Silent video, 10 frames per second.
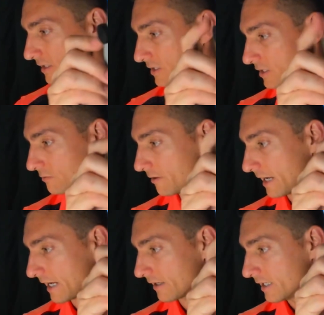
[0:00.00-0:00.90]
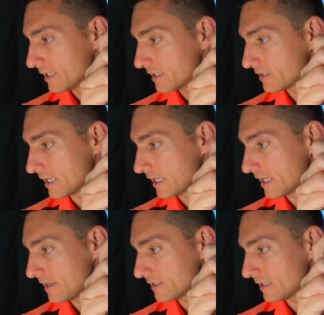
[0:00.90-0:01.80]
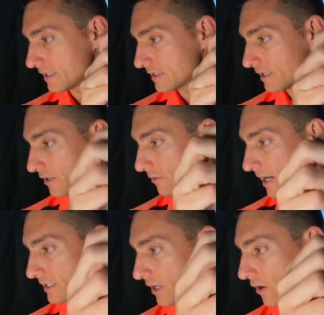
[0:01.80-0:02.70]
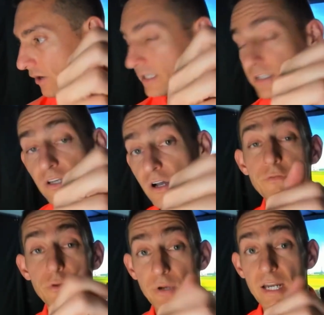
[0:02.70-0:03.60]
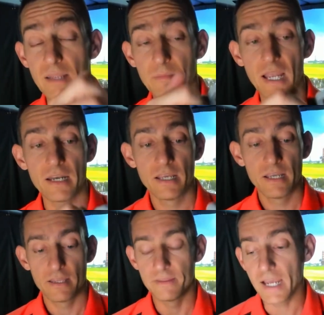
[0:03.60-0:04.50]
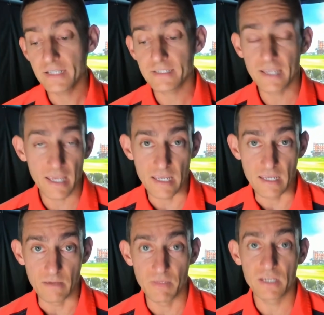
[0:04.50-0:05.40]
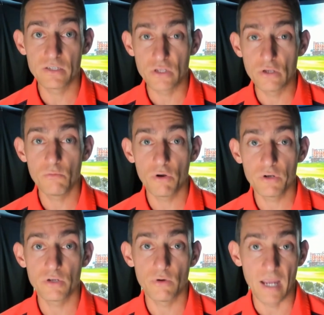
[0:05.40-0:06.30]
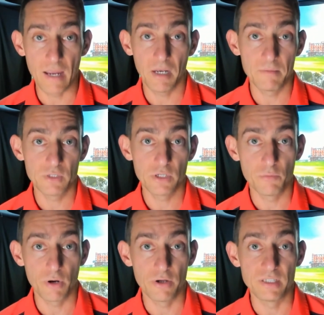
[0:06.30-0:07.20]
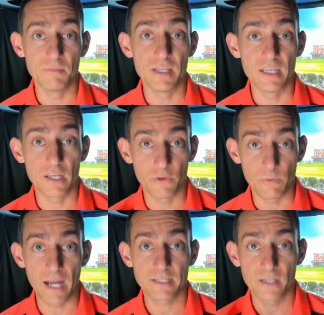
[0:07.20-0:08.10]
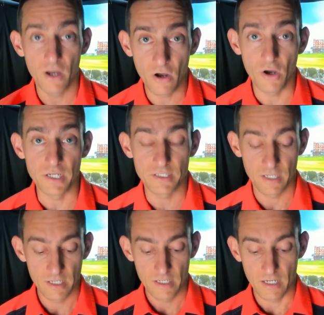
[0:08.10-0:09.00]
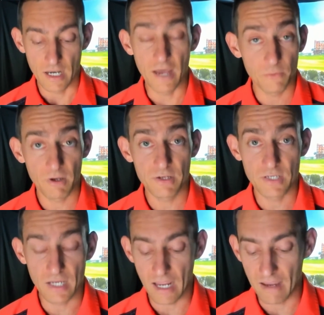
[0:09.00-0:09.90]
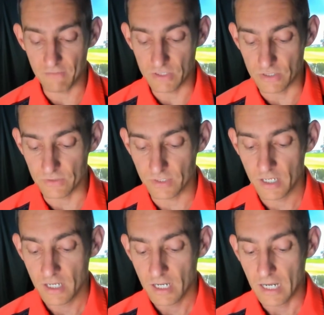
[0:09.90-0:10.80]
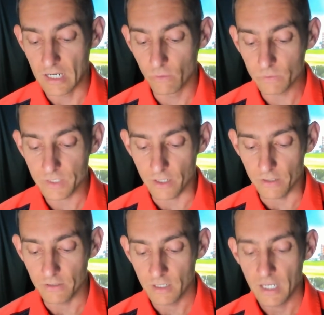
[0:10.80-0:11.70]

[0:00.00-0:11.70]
you can screw out so you can get this thing to the correct height of your hitting mat. That's key, because you want your MLM2PRO to be the correct height. Otherwise, you're going to have issues. It also